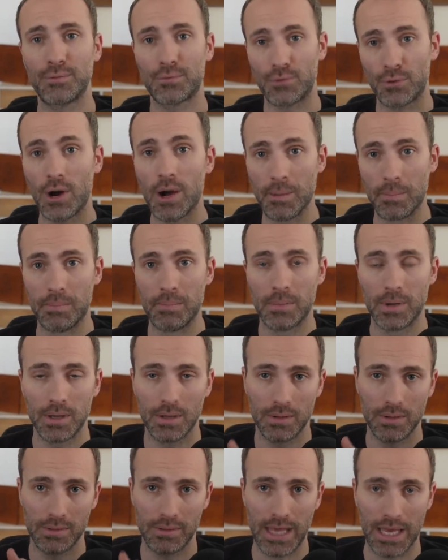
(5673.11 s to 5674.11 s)
from
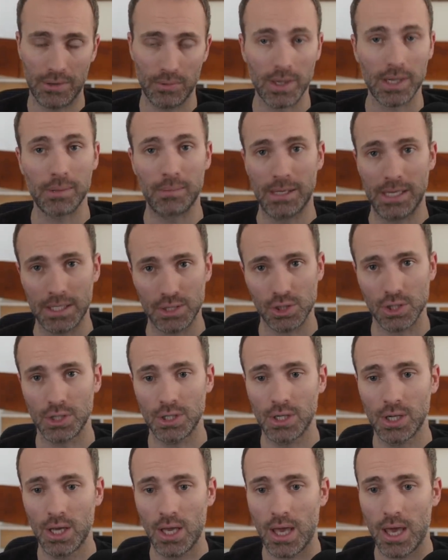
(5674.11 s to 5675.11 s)
that
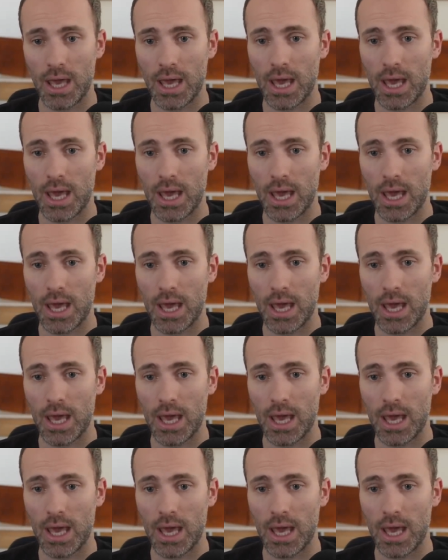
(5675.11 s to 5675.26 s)
recommendation?